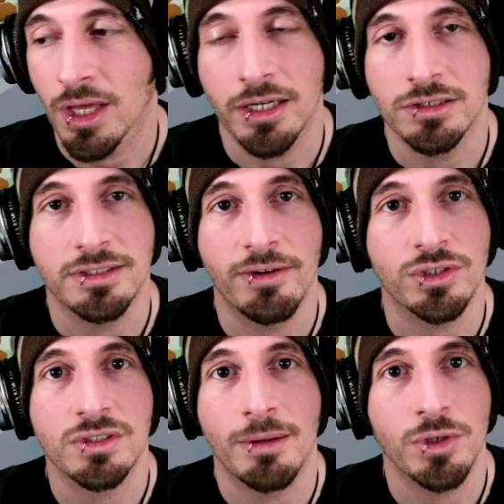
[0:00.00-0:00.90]
I just
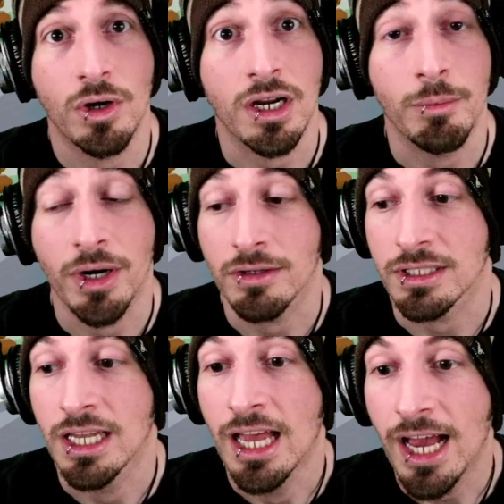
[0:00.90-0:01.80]
never stopped talking,
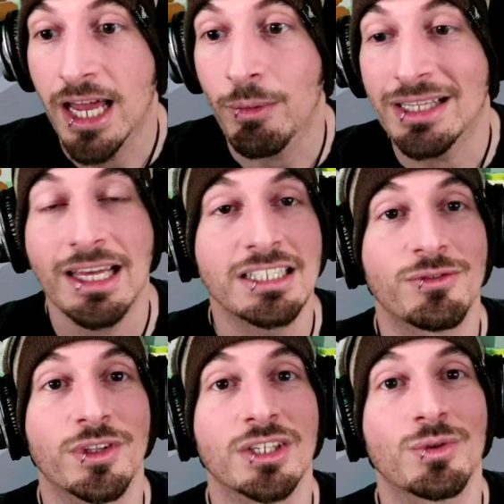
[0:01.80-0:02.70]
apparently. Anyway, that's
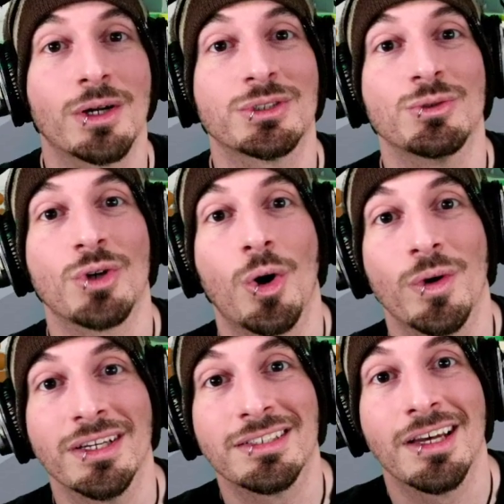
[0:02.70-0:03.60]
it for this one. I'll see you as
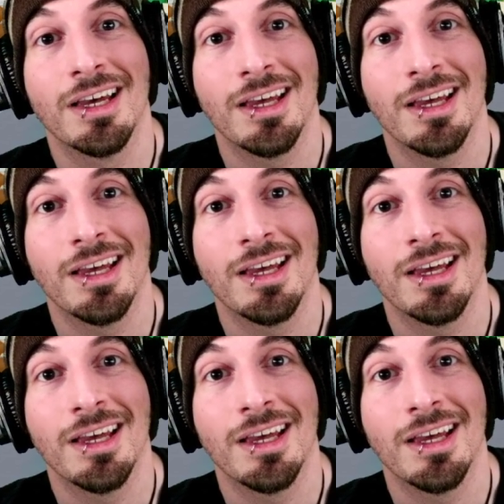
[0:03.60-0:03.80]
always.